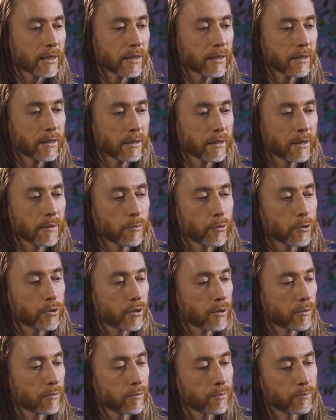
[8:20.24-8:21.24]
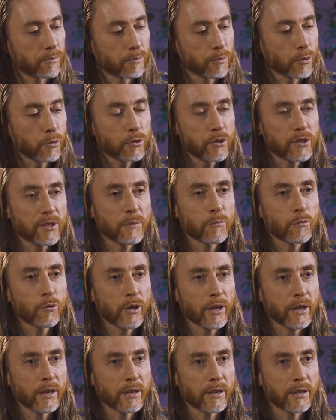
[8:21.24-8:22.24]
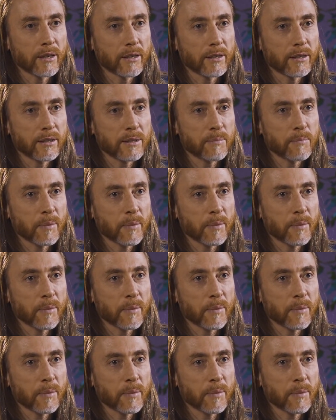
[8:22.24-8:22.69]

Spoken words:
For example, the way of the samurai.